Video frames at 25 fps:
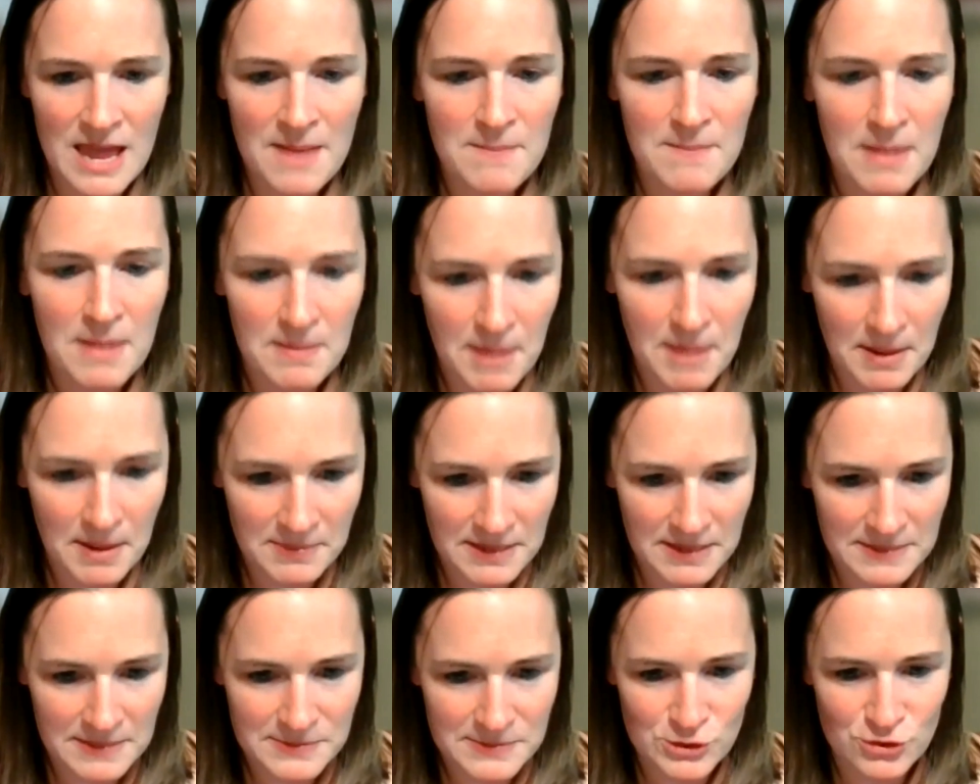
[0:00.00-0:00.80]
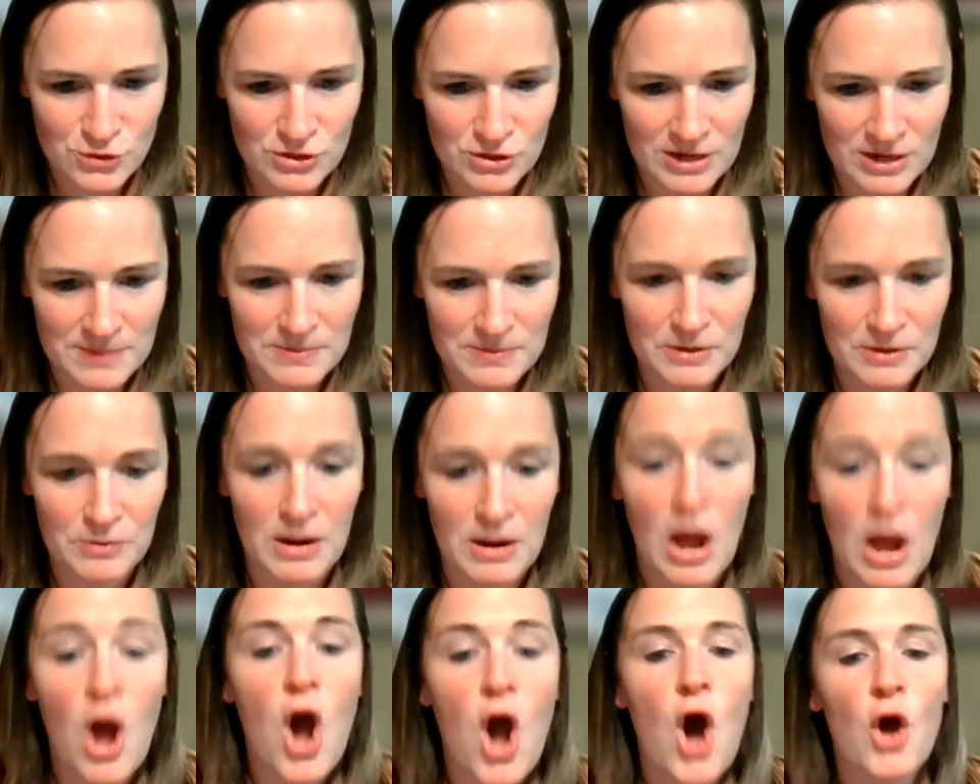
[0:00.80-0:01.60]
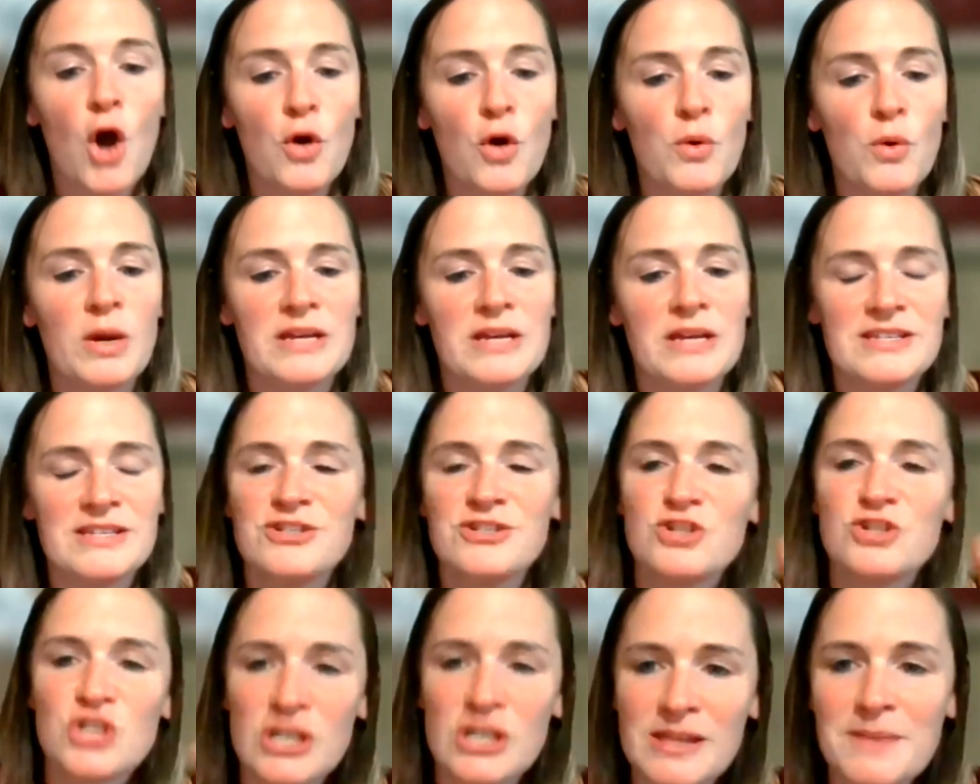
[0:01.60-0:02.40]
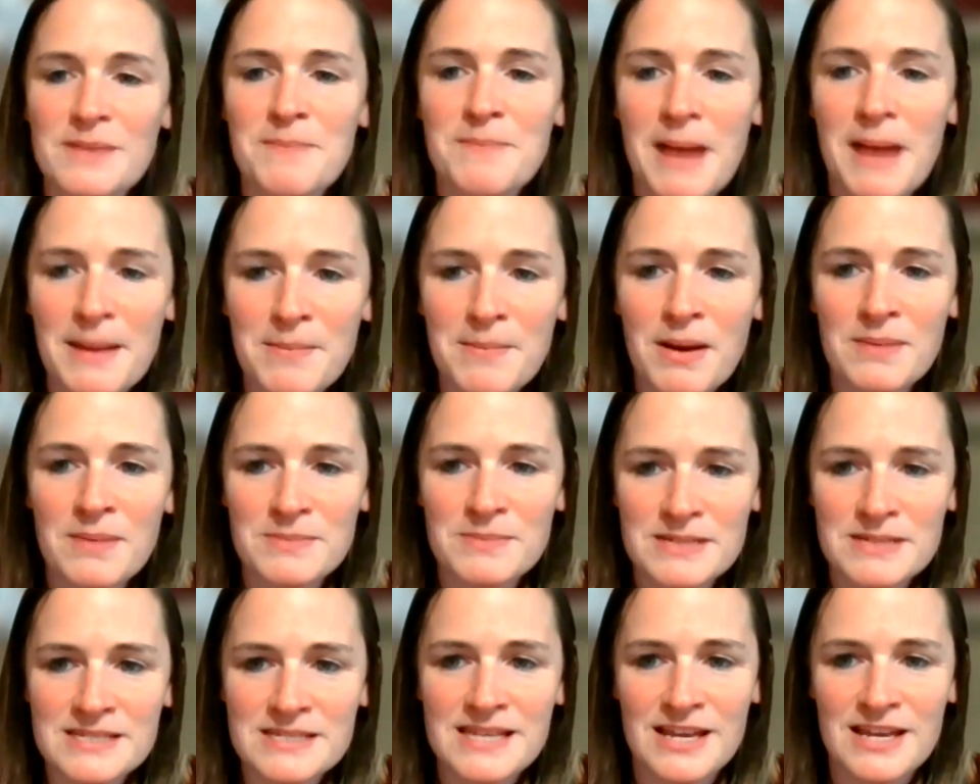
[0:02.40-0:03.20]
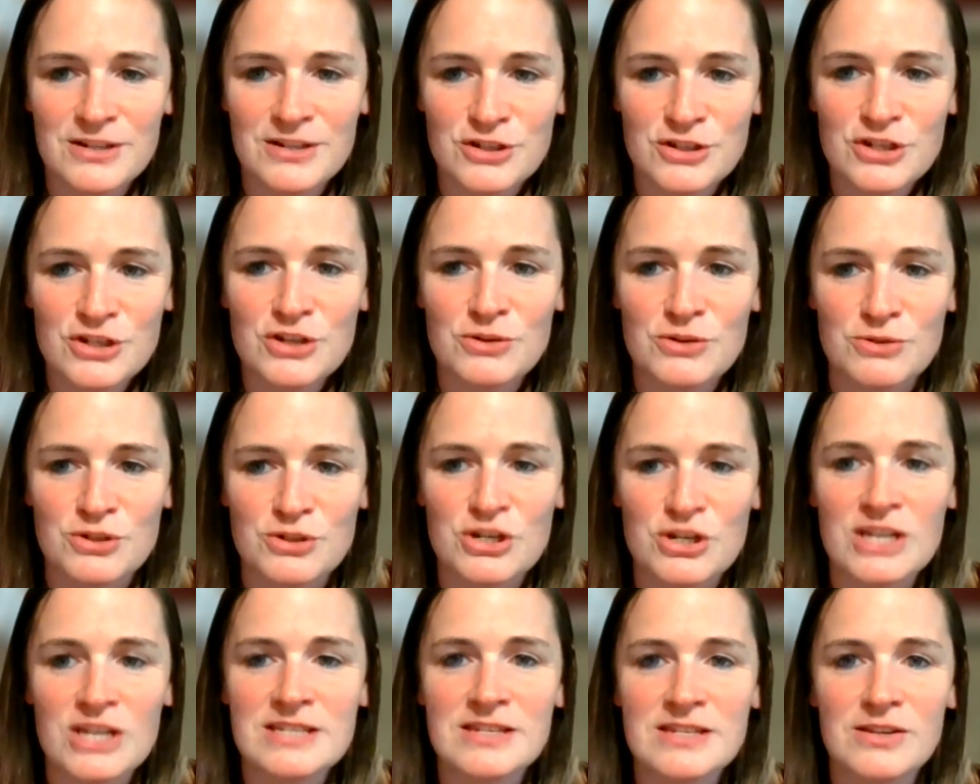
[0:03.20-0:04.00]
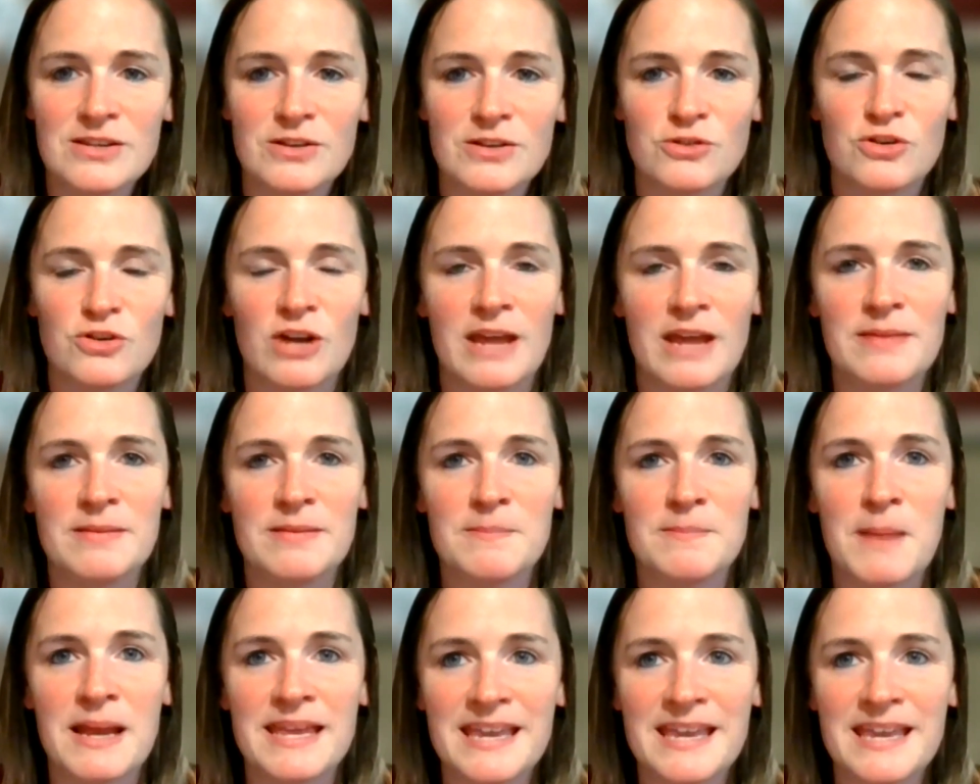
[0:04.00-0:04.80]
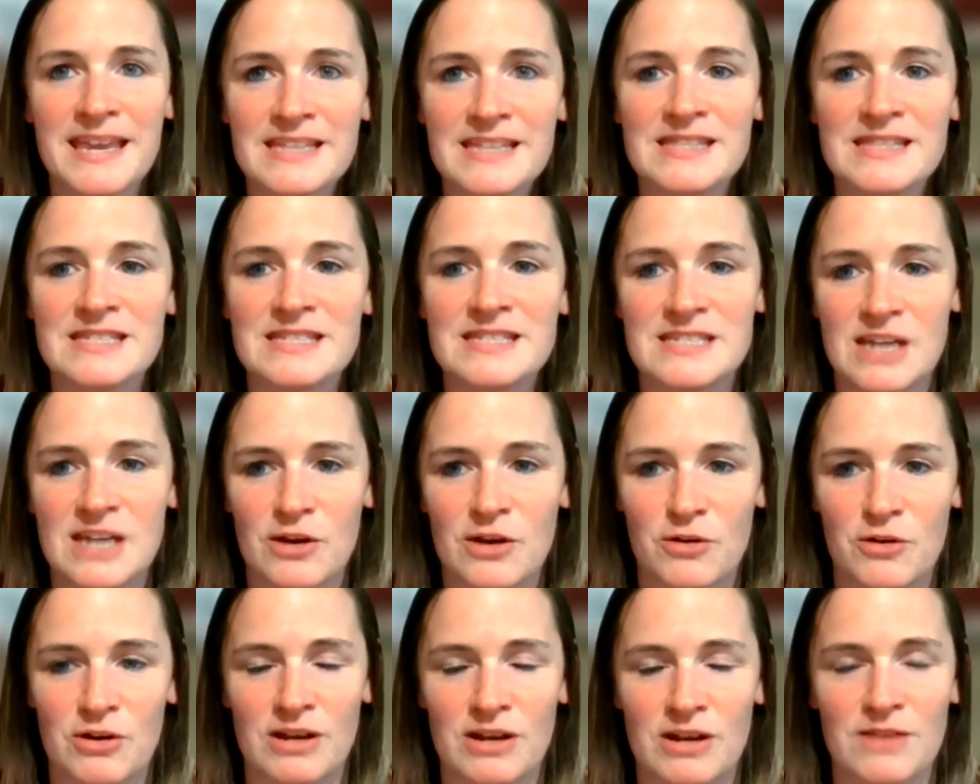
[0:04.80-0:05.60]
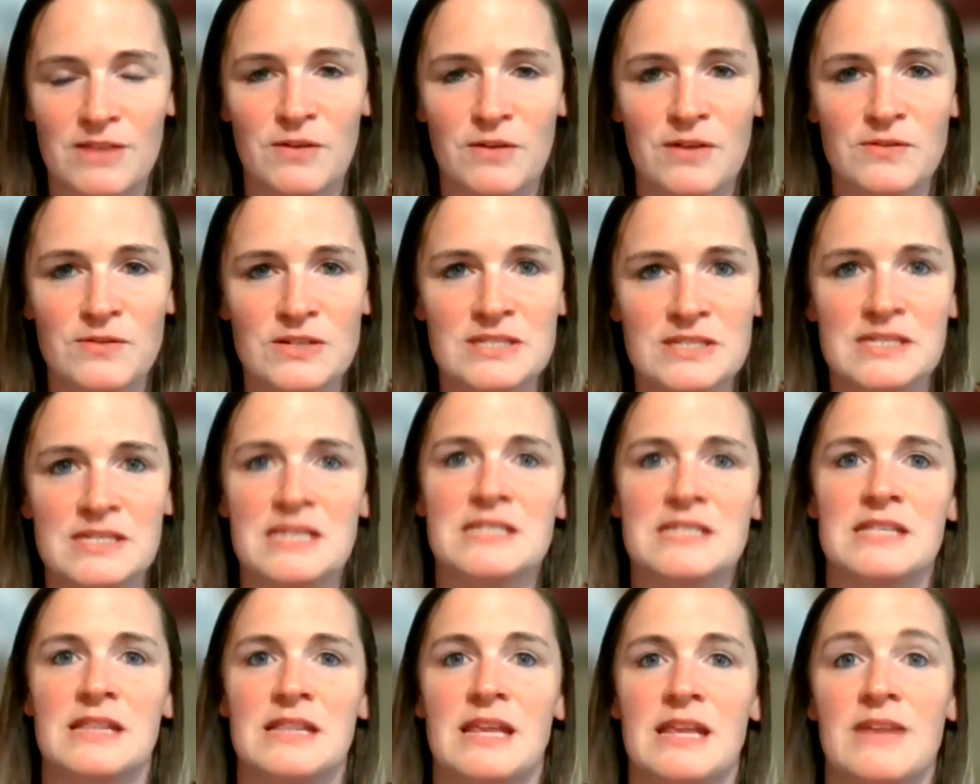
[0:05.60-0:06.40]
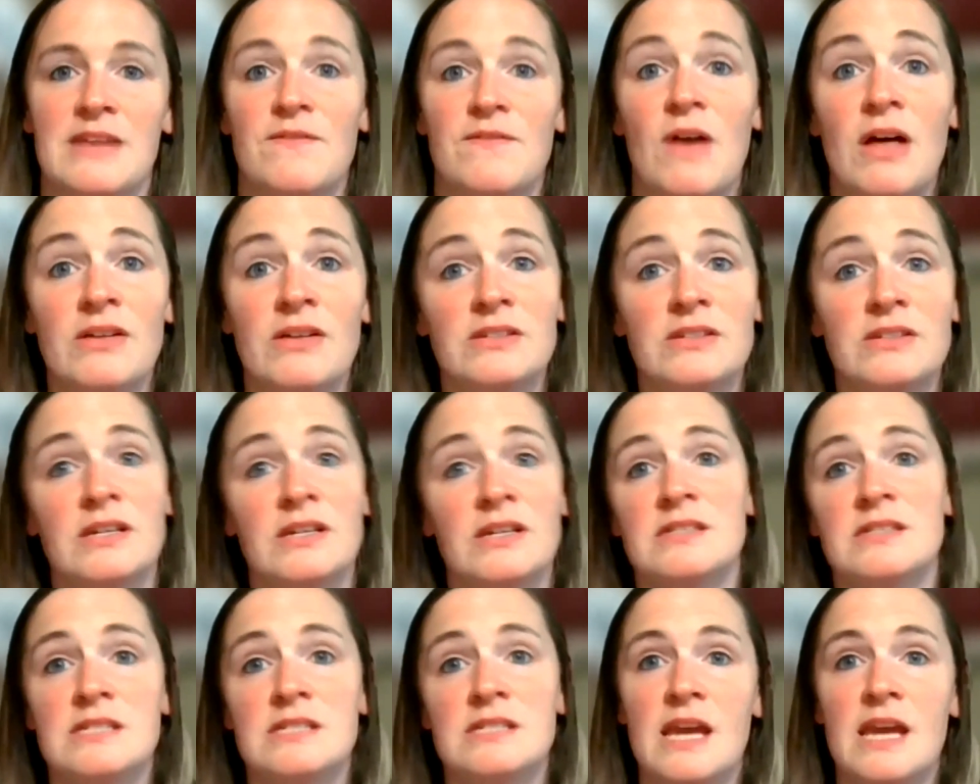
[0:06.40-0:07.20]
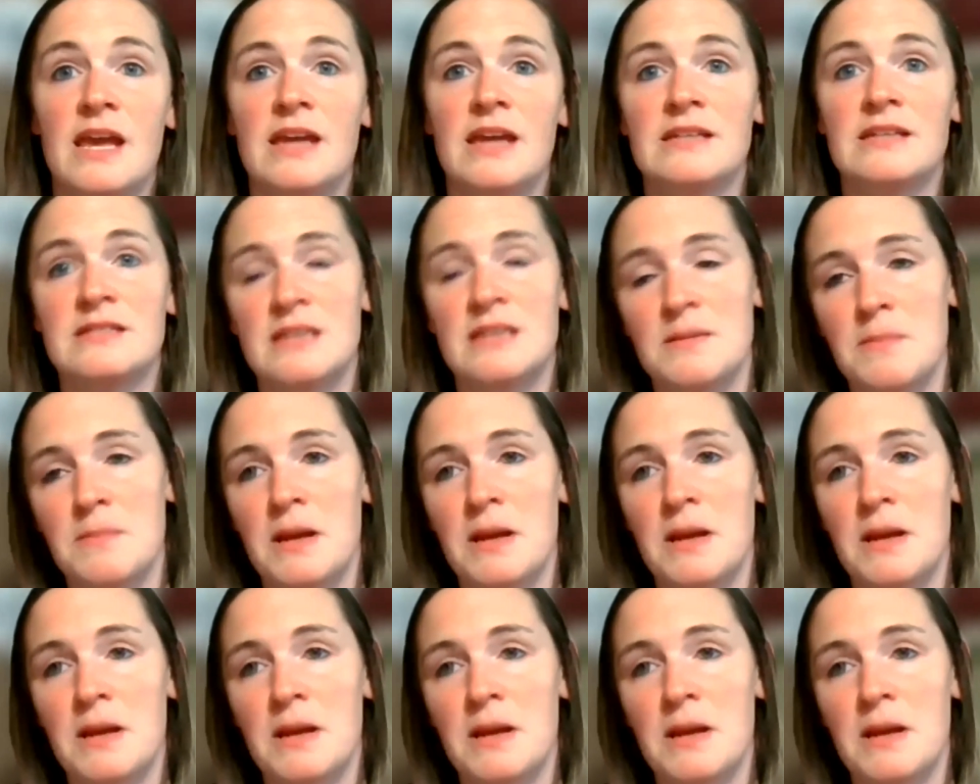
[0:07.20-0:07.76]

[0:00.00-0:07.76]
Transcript: My mom keeps the tree up year round. Oh, Sheila, my mom does that too. She has a little, and my kids decorate it for every season, like Valentine's Day and St.